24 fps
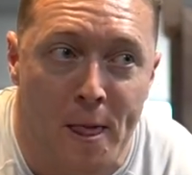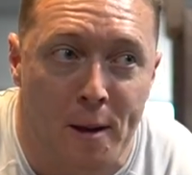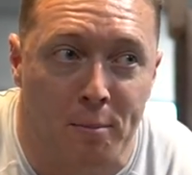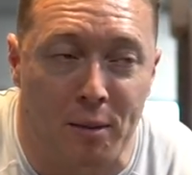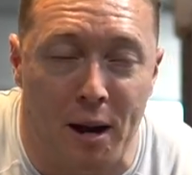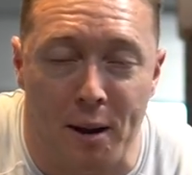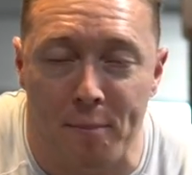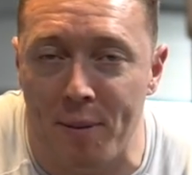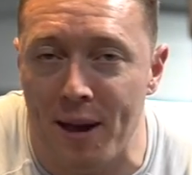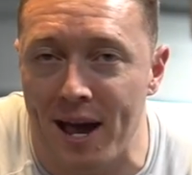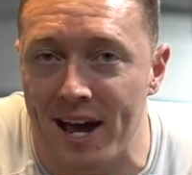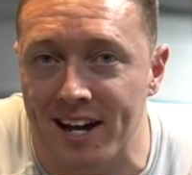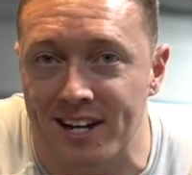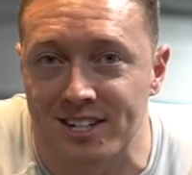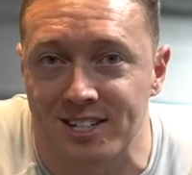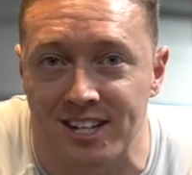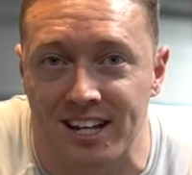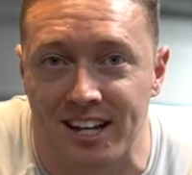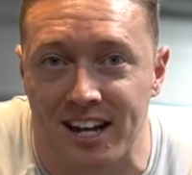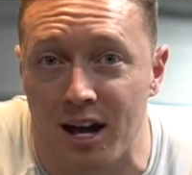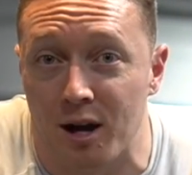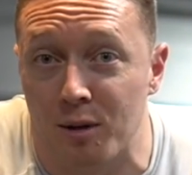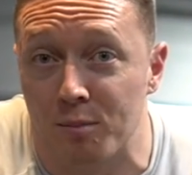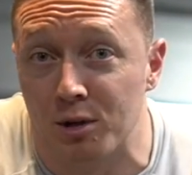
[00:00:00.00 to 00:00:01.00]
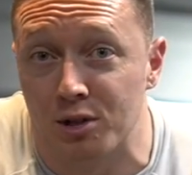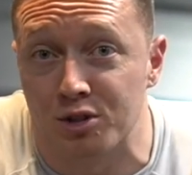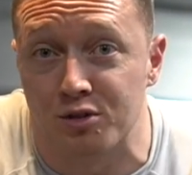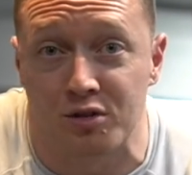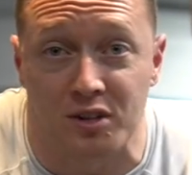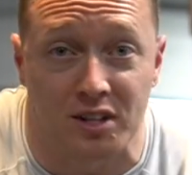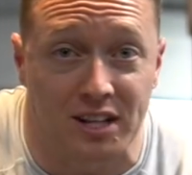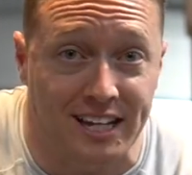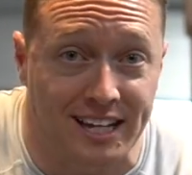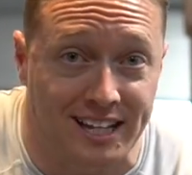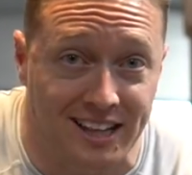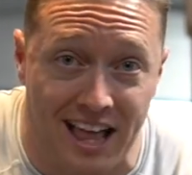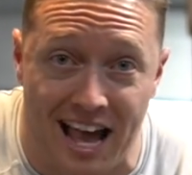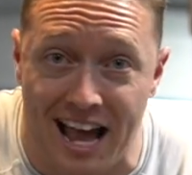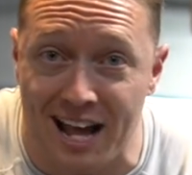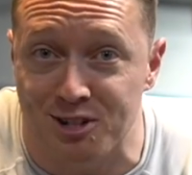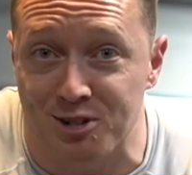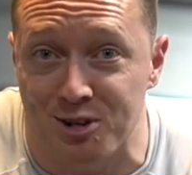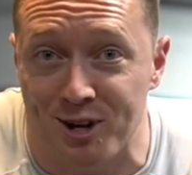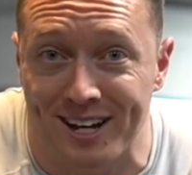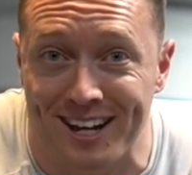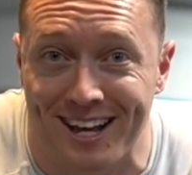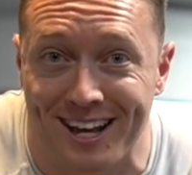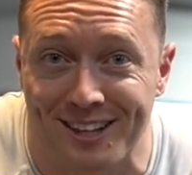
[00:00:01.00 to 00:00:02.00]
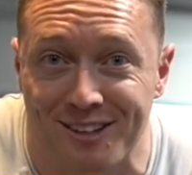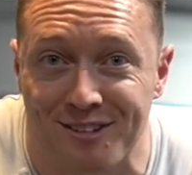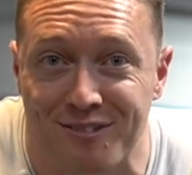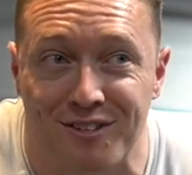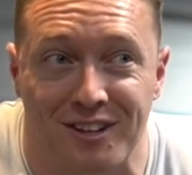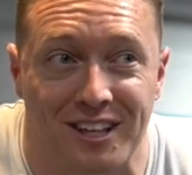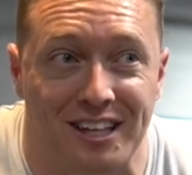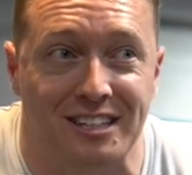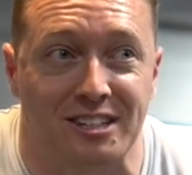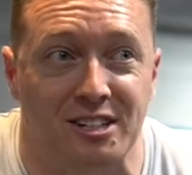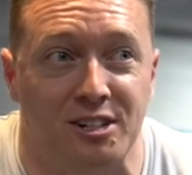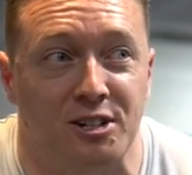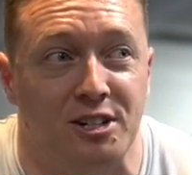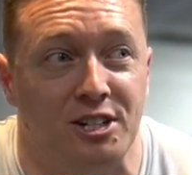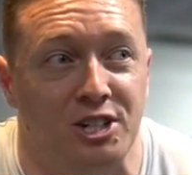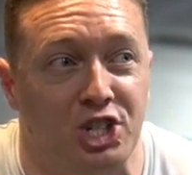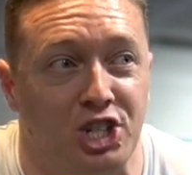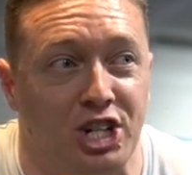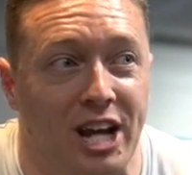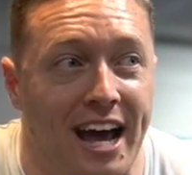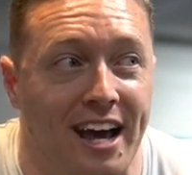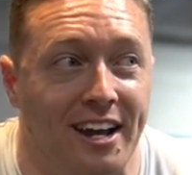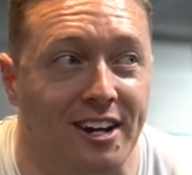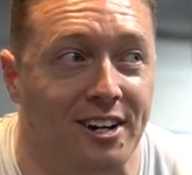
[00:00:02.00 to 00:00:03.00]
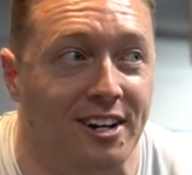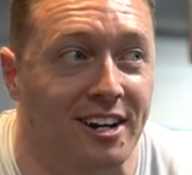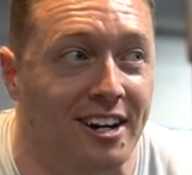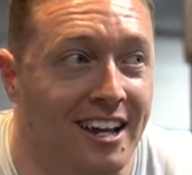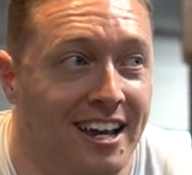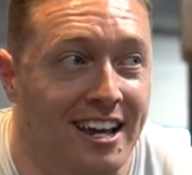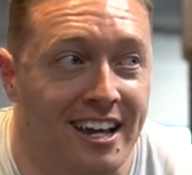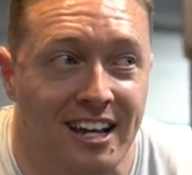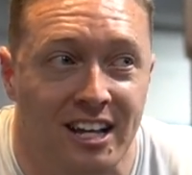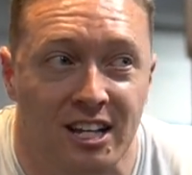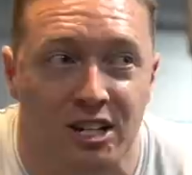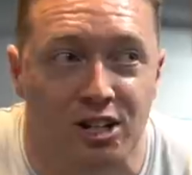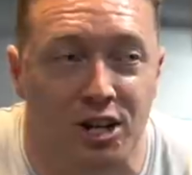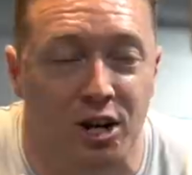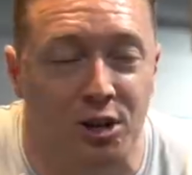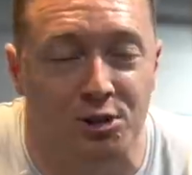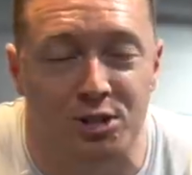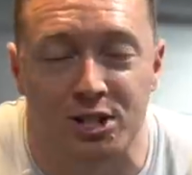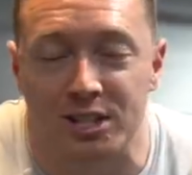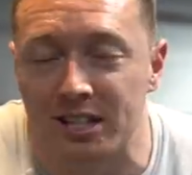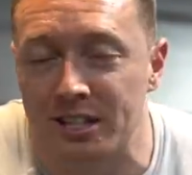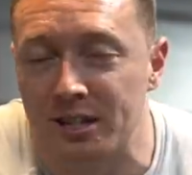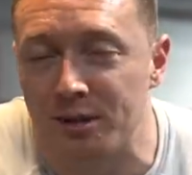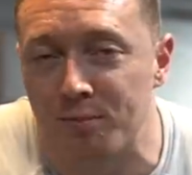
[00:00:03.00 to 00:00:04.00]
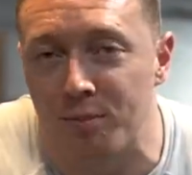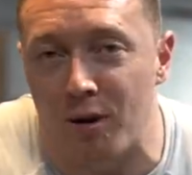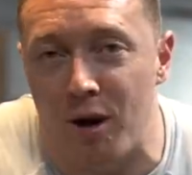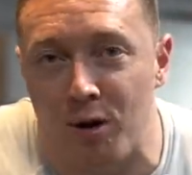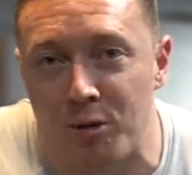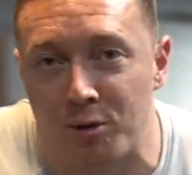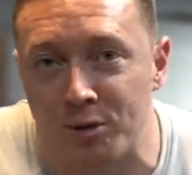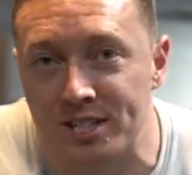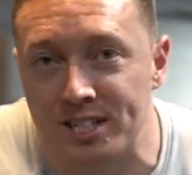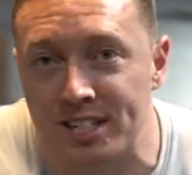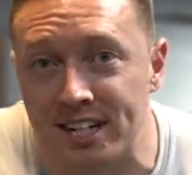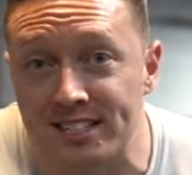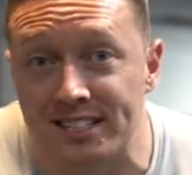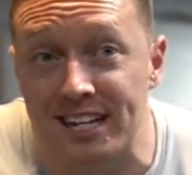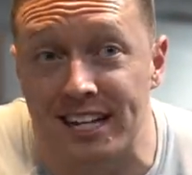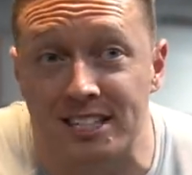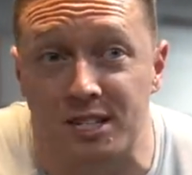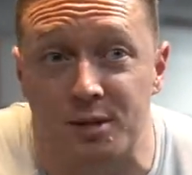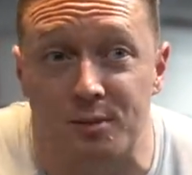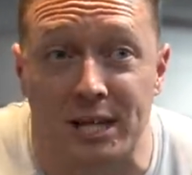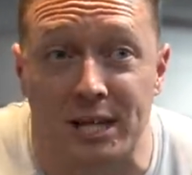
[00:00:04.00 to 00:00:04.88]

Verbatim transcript: My pecs and elbows feel like glass right now. They feel like they're gonna shatter. No sleep always does that to